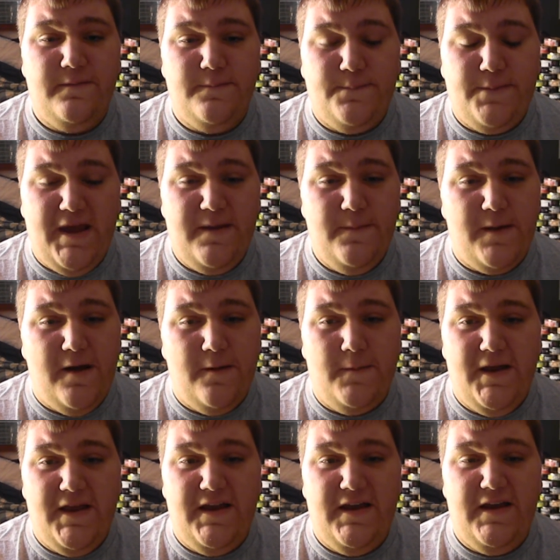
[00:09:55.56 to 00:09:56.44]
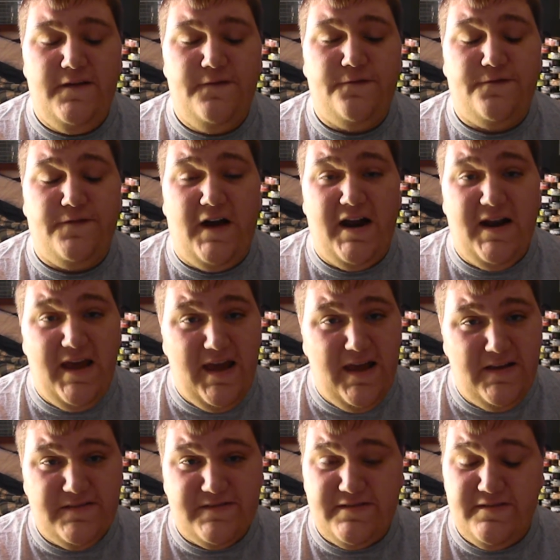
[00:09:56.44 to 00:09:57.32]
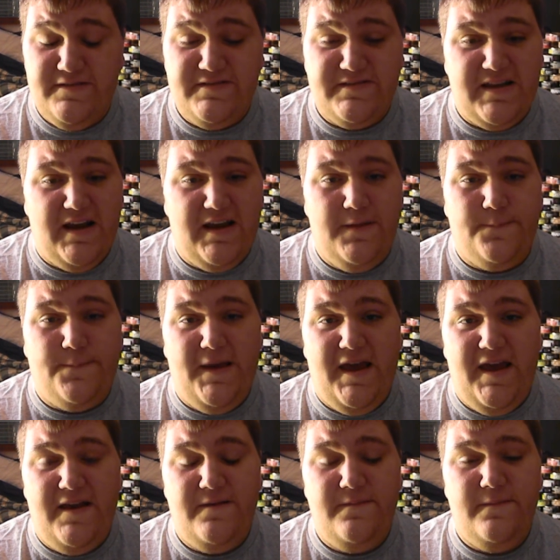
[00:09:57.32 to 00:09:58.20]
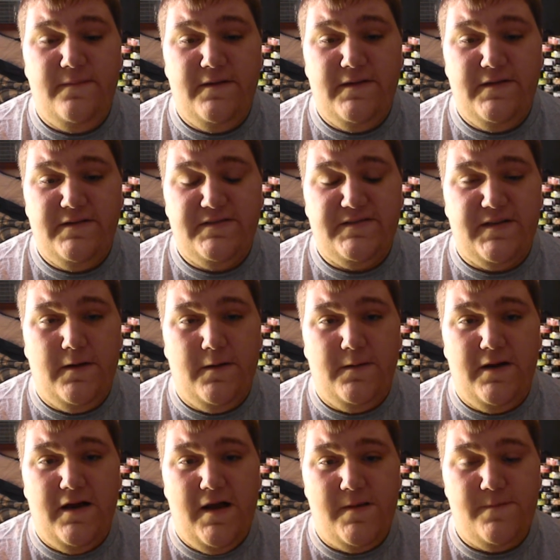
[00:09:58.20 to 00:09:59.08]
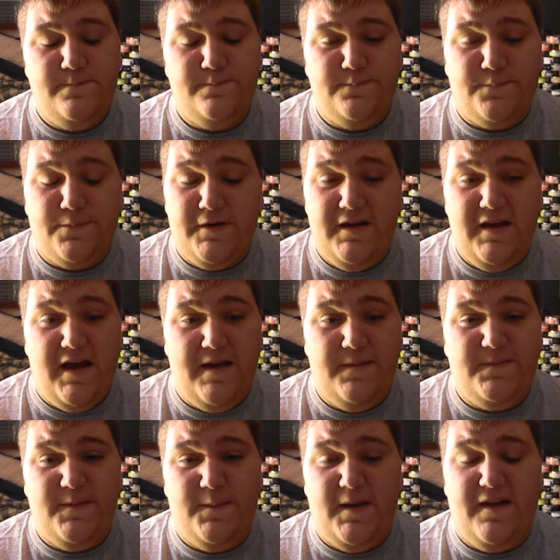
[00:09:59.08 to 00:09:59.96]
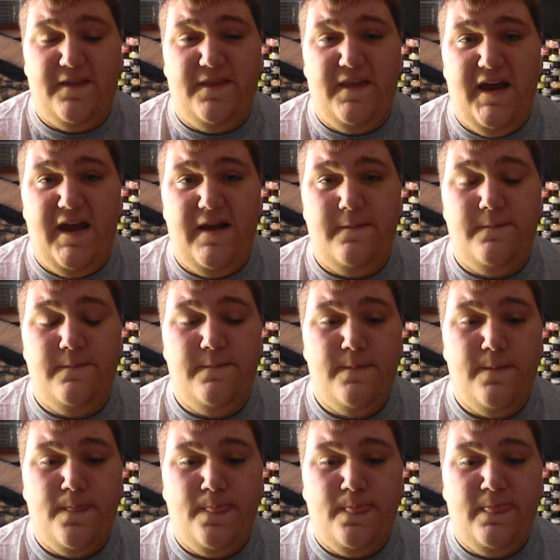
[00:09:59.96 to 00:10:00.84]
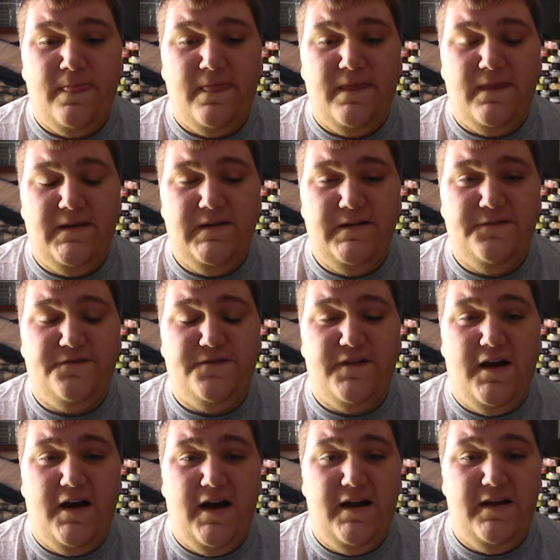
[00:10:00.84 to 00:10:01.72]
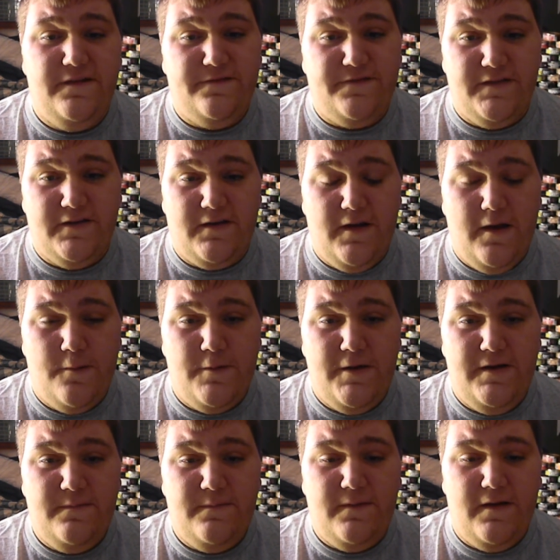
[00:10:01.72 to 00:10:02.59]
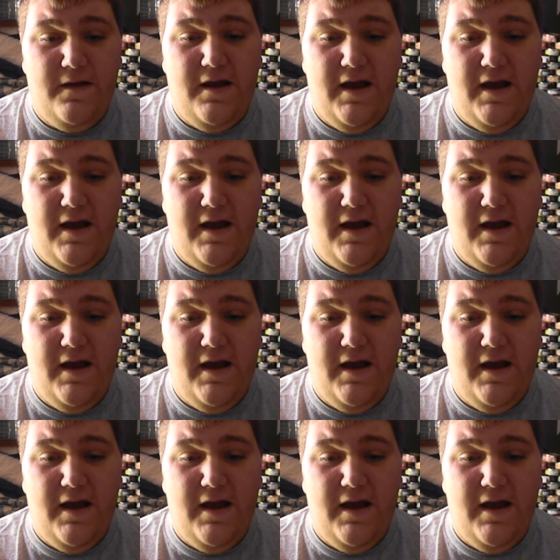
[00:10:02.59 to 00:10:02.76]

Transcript: pay my way in Friday as soon as I get paid. So, pretty hyped about that. if you're going,